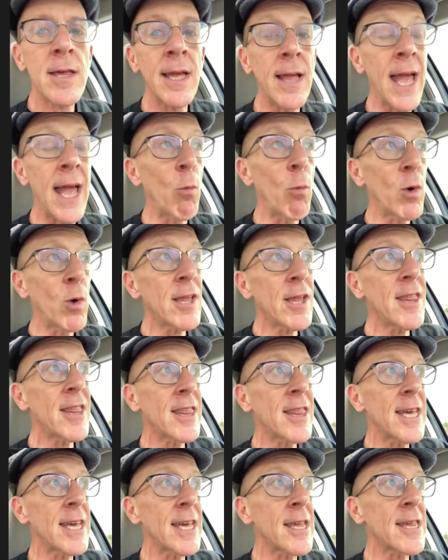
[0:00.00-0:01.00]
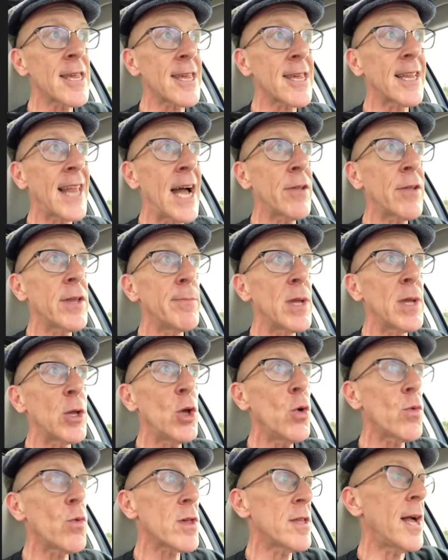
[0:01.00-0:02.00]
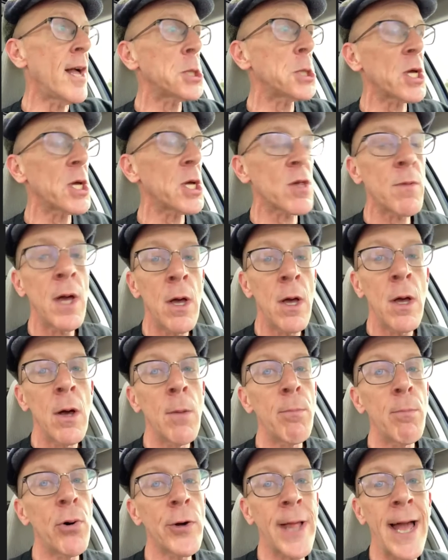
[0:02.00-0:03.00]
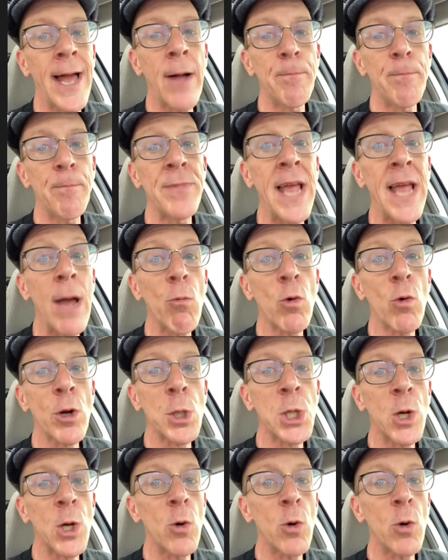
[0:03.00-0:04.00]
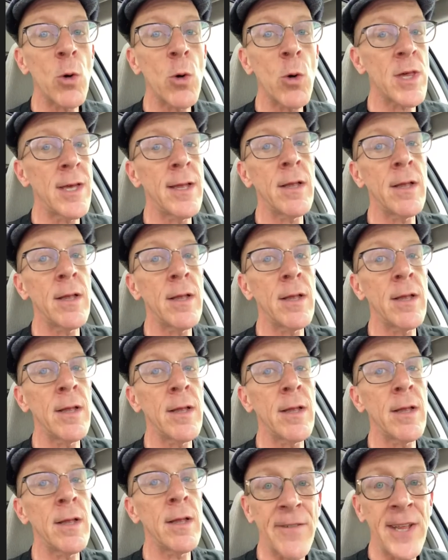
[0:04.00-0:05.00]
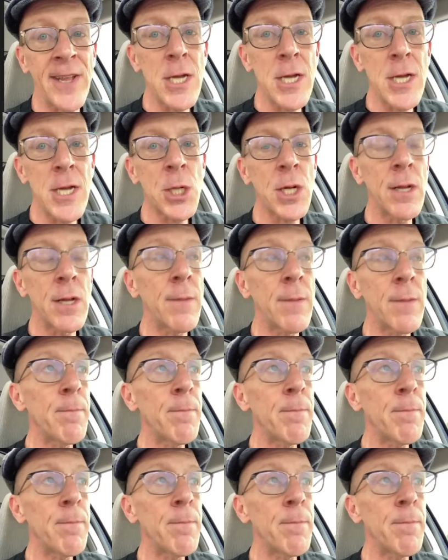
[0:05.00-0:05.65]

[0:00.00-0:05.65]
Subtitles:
And one of the things this allowed them to do was not just put out network shows in high definition,